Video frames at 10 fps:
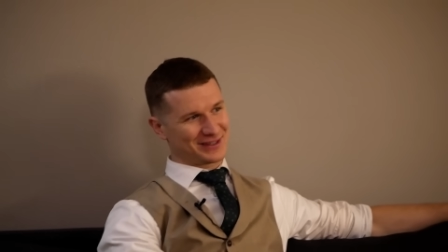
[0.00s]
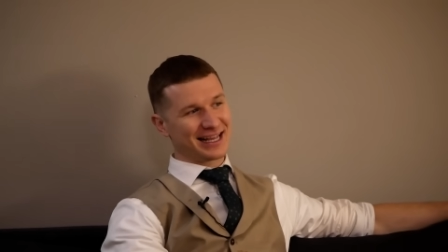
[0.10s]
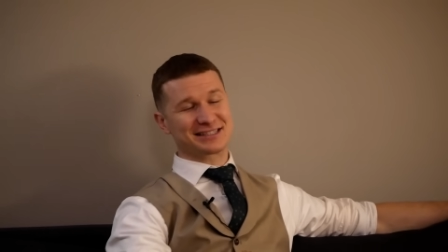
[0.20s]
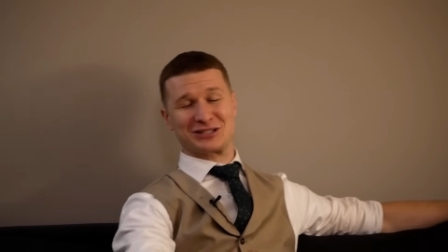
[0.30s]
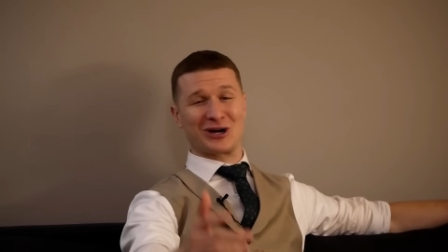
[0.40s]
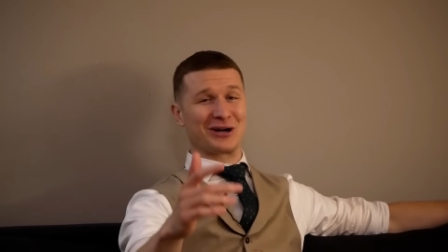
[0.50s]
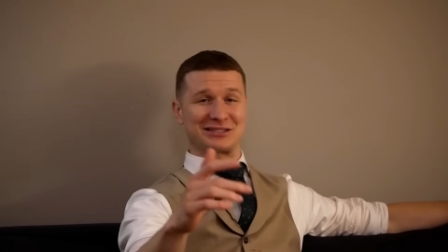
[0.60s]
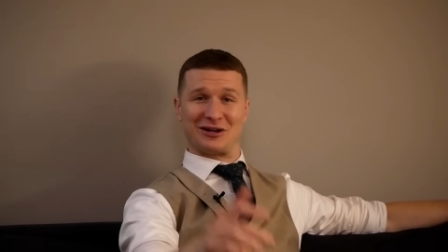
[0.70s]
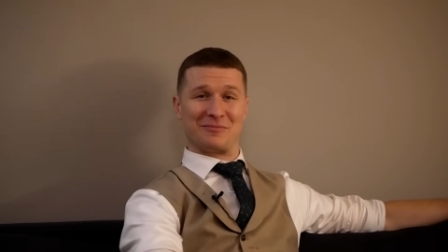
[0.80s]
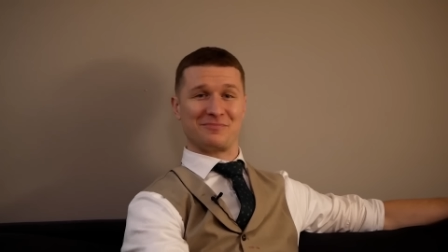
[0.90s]
it's a
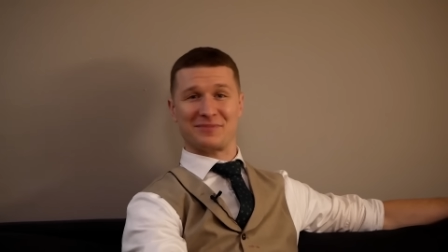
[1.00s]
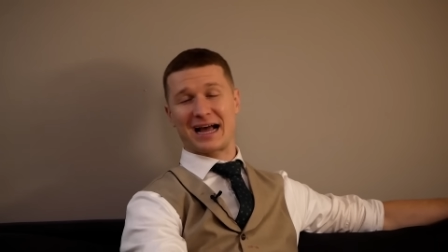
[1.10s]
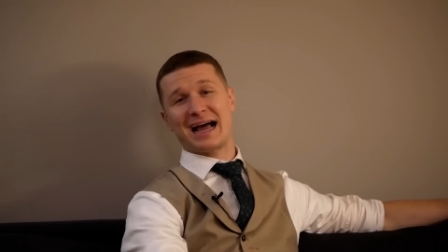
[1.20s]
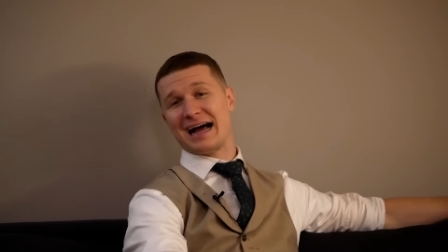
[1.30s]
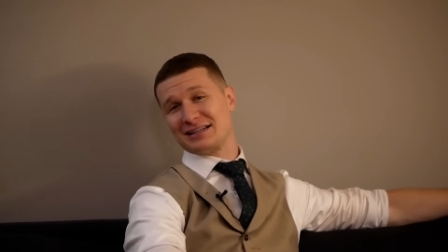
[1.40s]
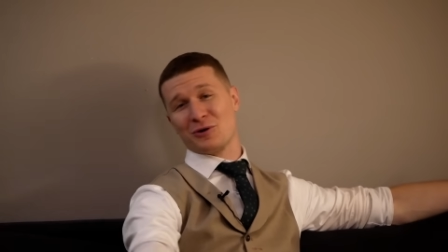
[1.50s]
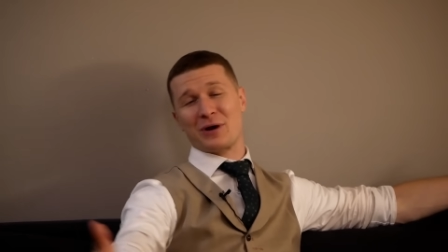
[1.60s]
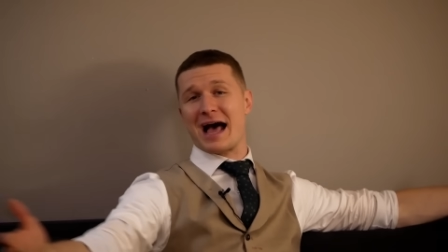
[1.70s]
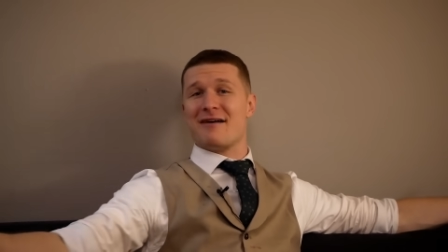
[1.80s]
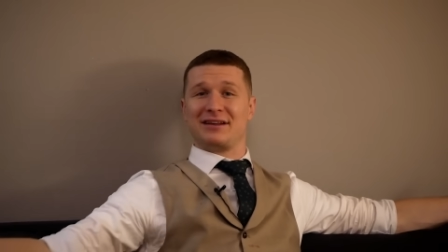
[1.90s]
toss-up. I don't
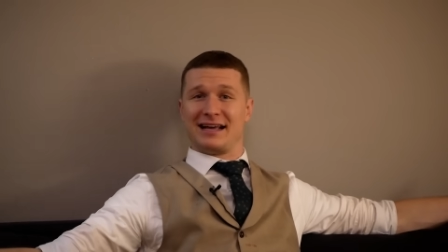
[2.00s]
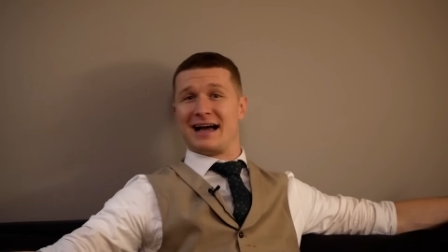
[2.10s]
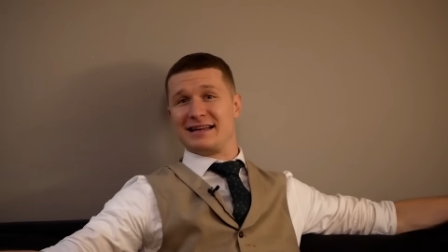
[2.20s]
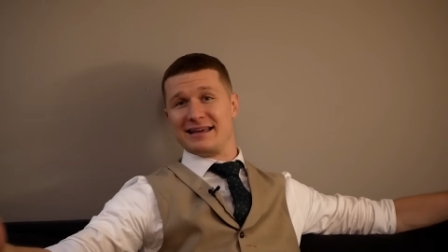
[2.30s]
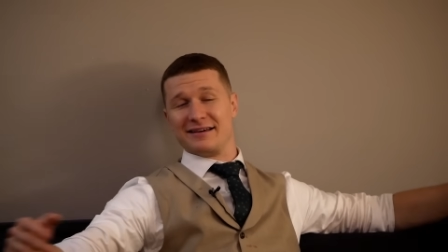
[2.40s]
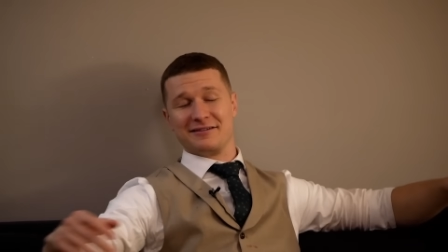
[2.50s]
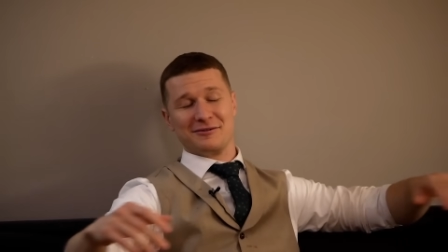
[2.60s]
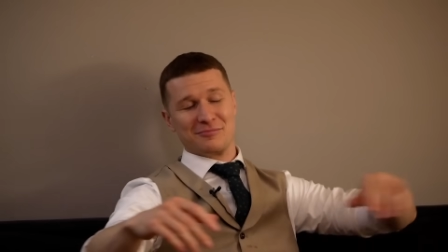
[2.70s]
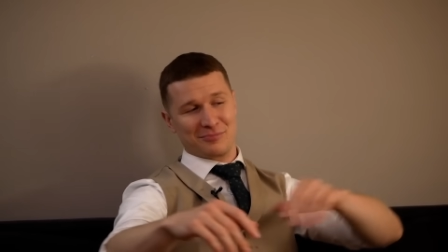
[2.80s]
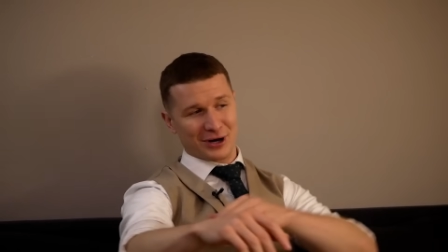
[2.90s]
have any idea.
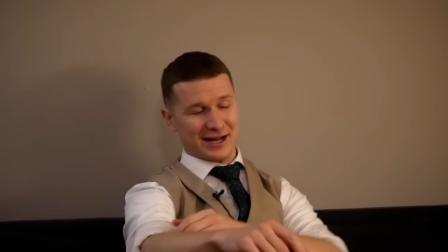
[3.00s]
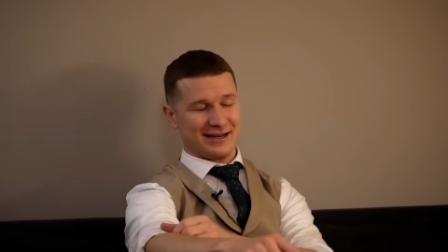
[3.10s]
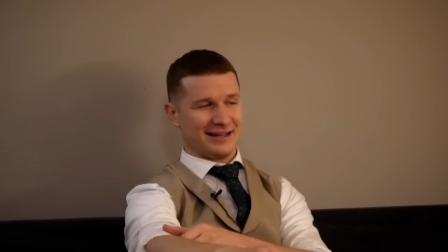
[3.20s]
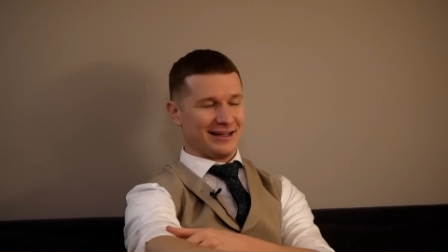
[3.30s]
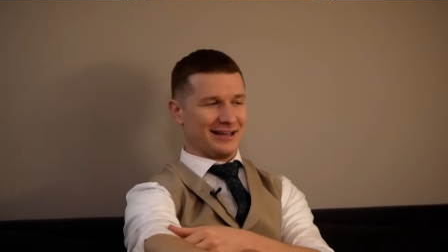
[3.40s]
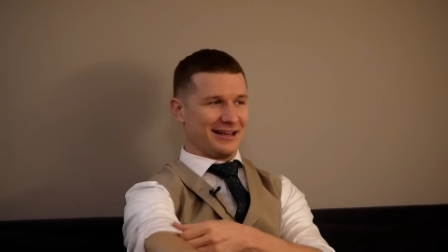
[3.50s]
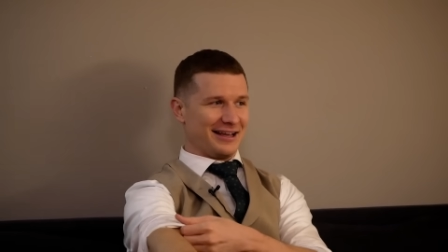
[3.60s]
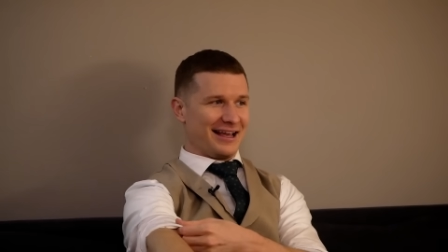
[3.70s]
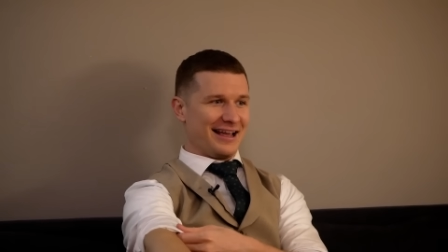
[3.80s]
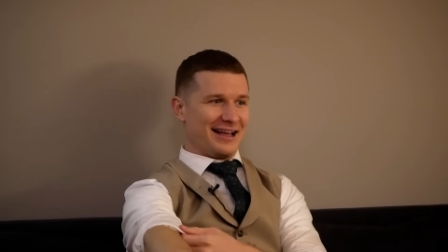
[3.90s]
But
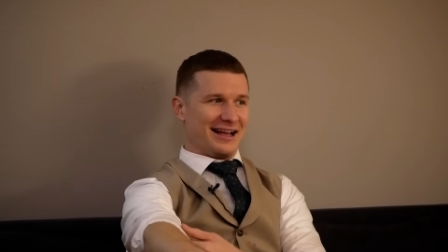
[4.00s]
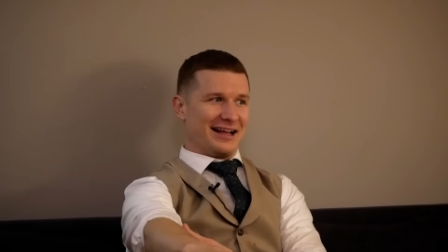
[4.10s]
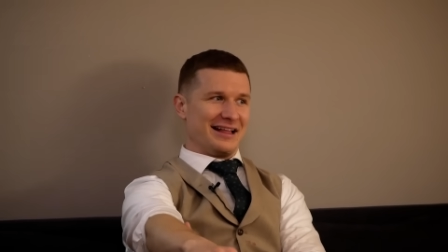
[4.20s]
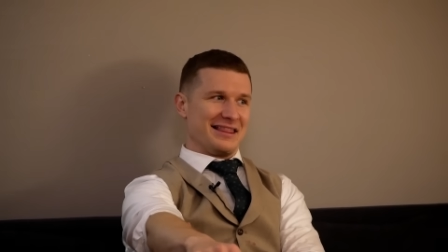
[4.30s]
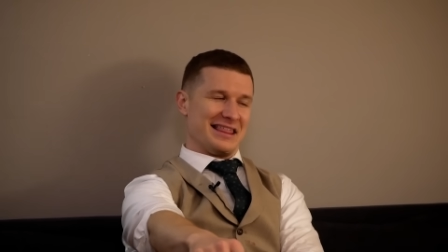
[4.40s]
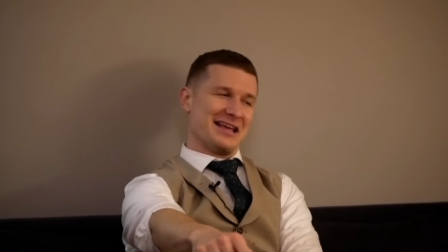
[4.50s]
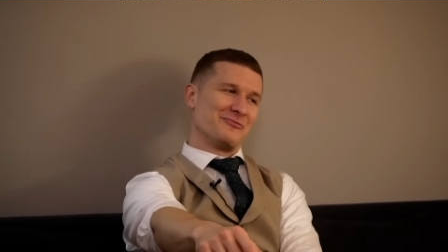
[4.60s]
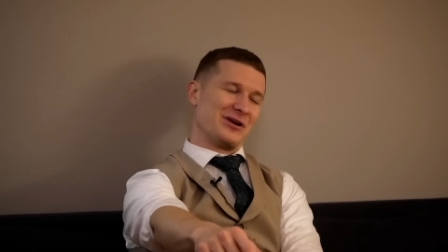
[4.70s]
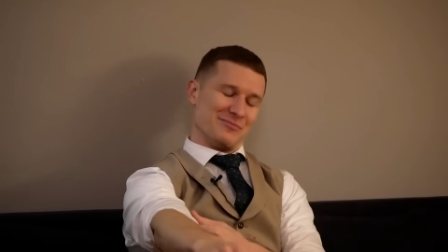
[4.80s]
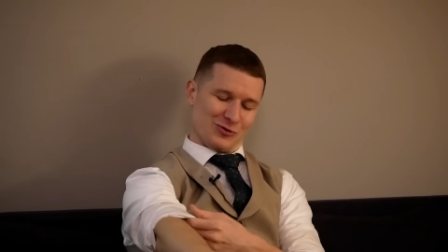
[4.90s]
then
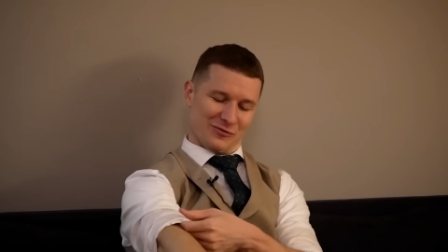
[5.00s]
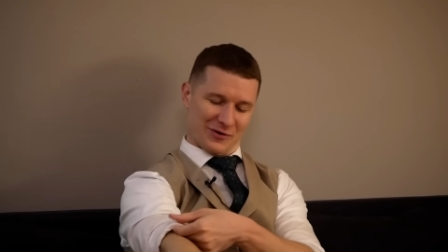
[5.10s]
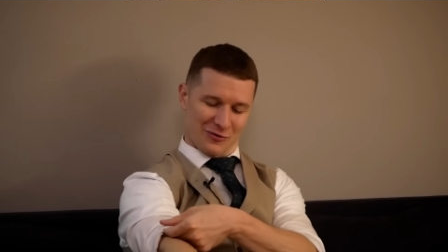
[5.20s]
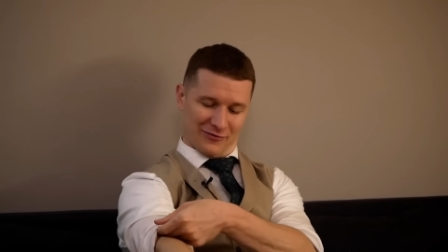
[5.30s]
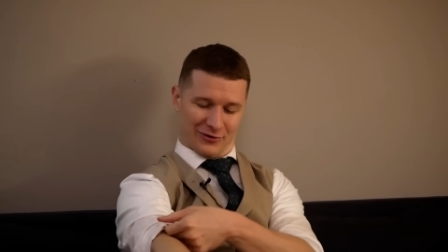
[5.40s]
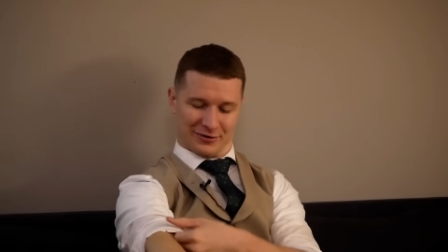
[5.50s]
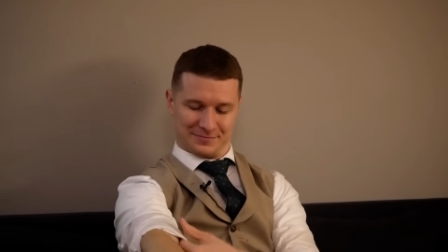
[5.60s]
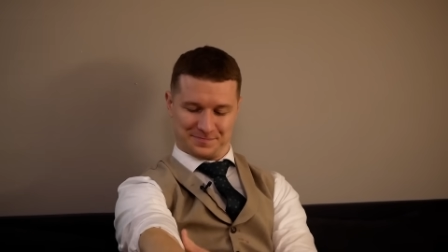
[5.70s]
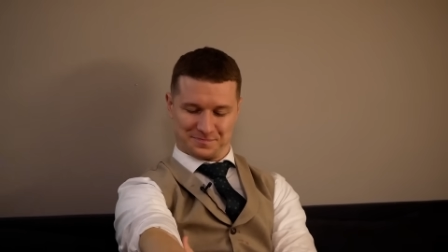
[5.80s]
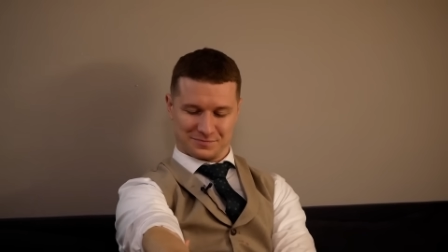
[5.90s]
we move over
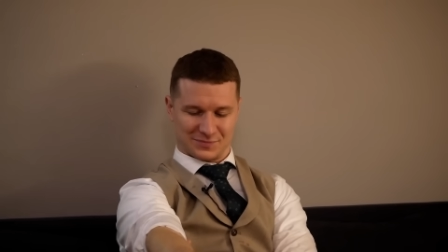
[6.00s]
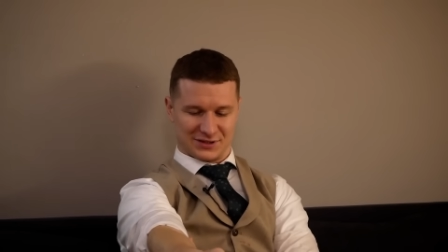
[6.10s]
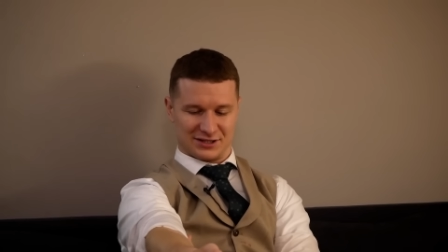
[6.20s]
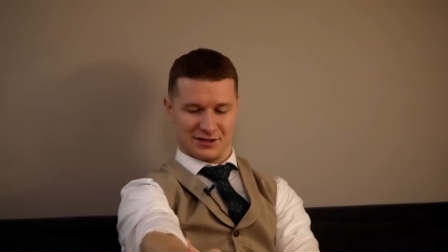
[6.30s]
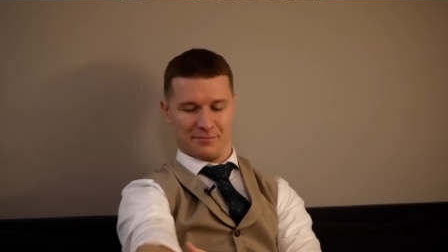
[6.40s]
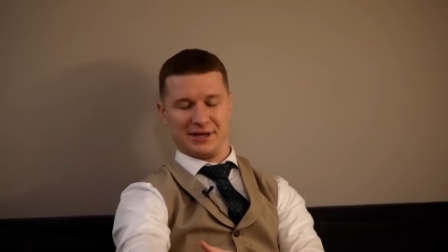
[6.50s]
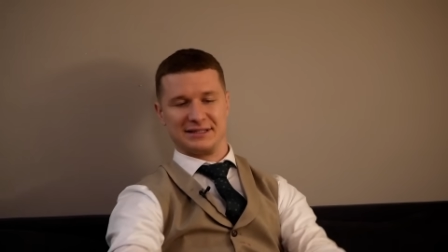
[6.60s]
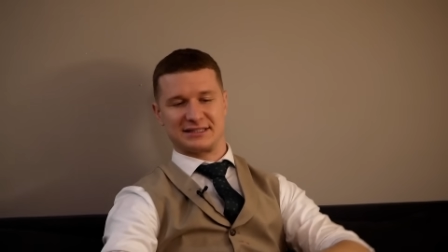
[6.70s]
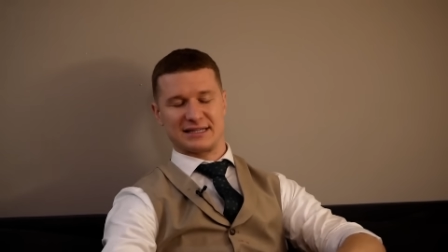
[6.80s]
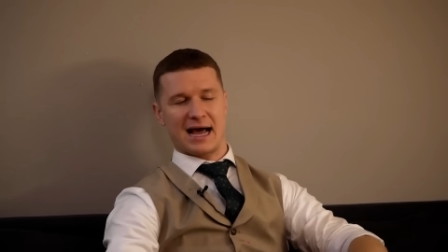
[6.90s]
to the
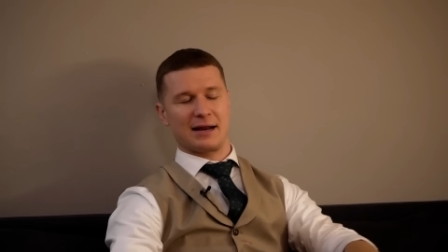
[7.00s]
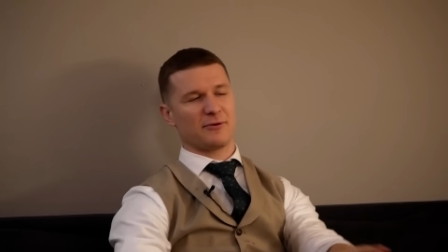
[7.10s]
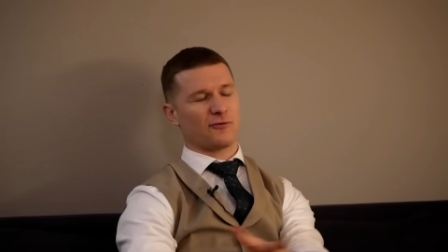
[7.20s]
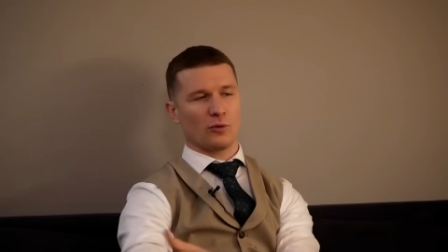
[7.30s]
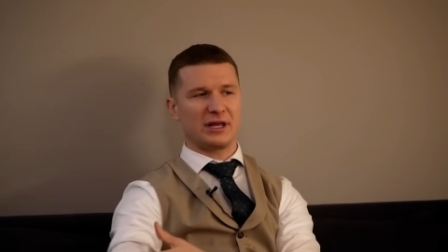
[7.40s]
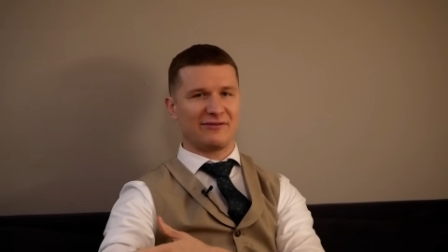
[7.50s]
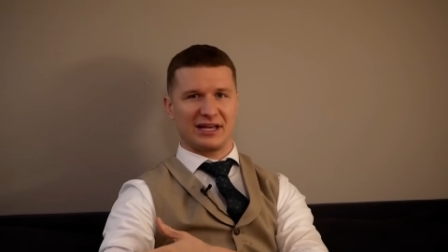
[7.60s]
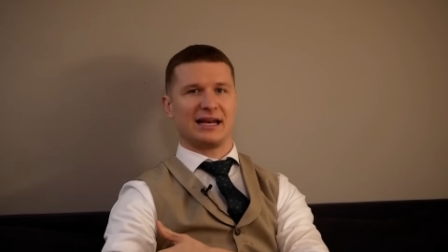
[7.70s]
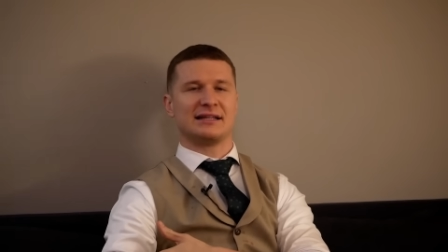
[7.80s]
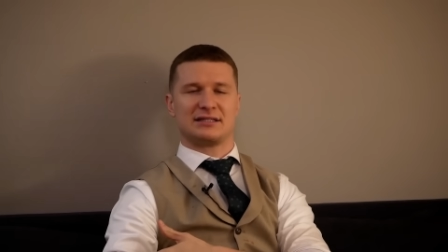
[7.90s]
men's side. And before we even
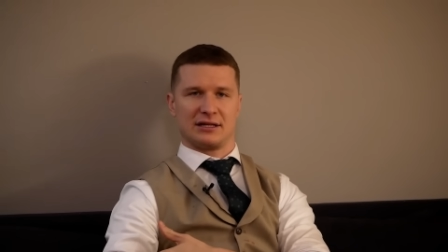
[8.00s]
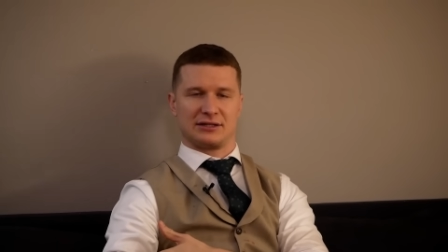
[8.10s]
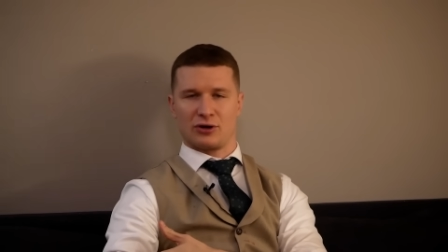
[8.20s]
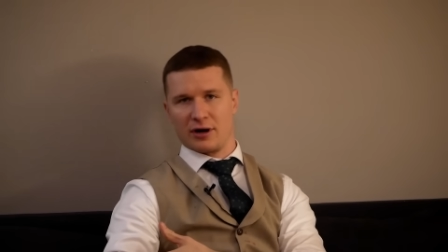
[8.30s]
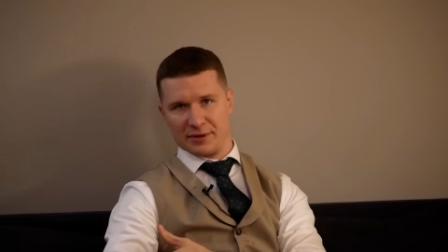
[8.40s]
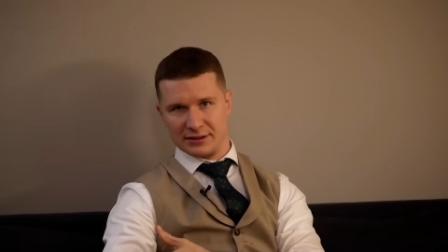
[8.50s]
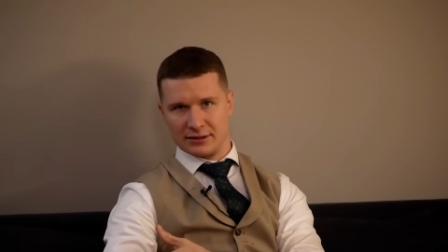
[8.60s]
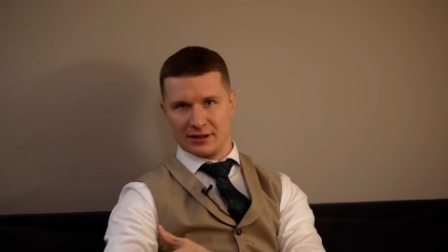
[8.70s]
get into the tournament,